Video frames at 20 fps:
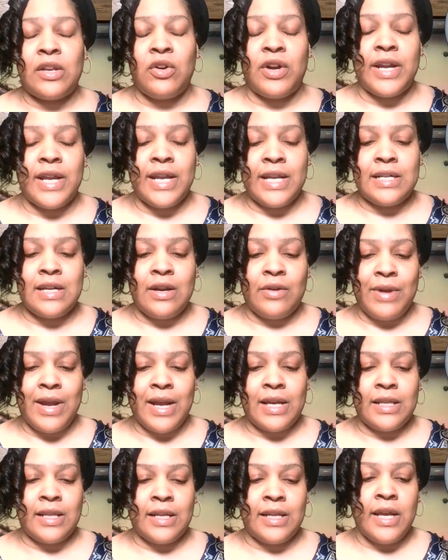or
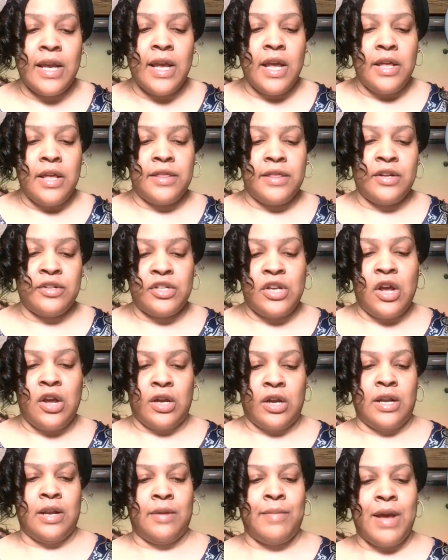indirectly, they're
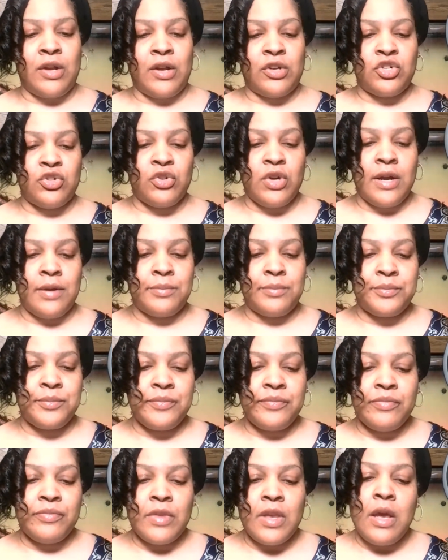talking about Trump.
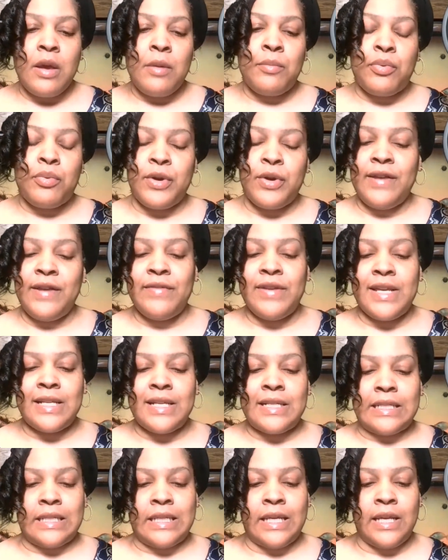
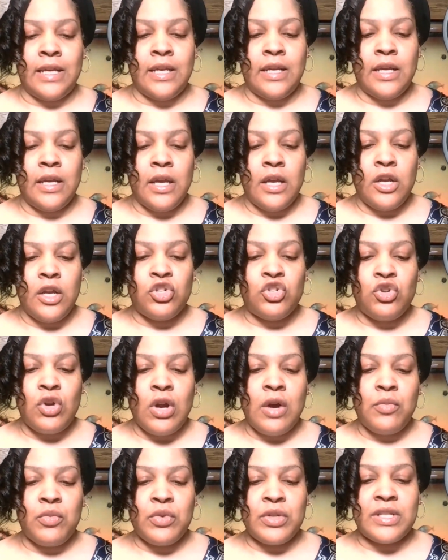Previously,
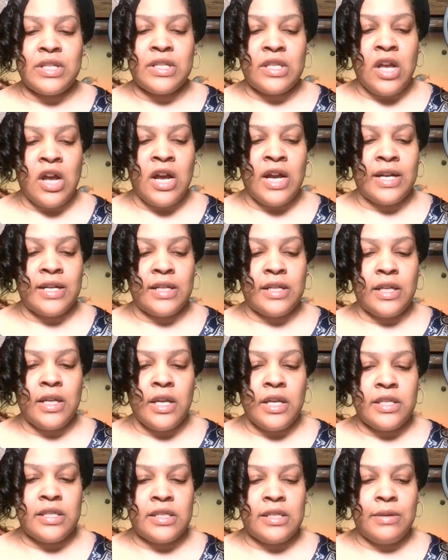Trump was thought
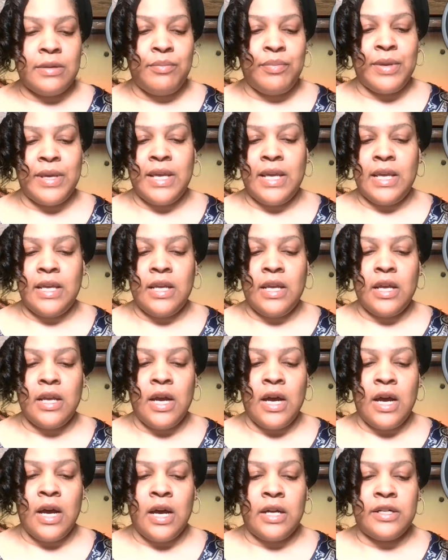to be
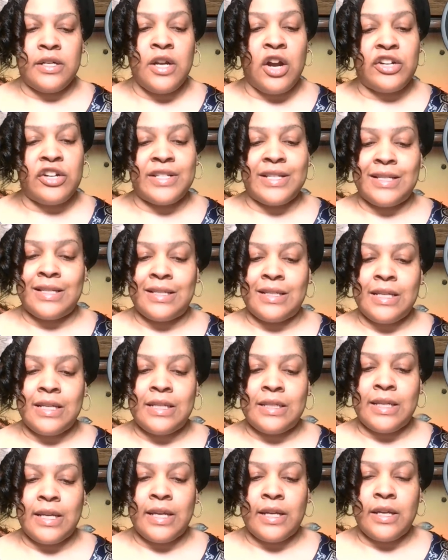
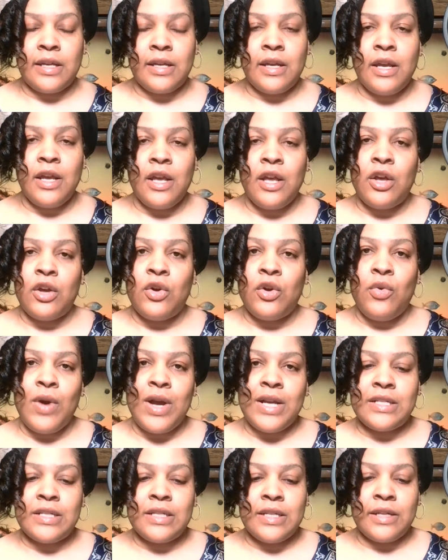narcissistic.
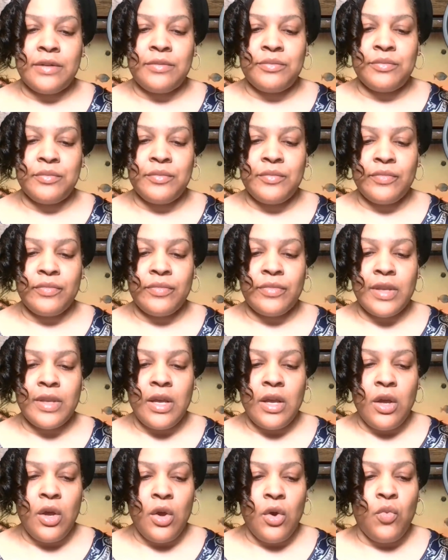Question:
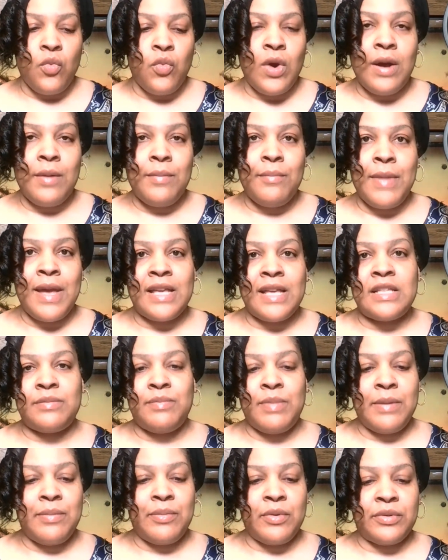what makes
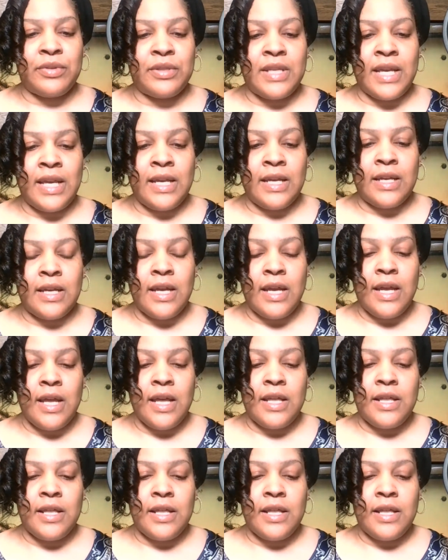people think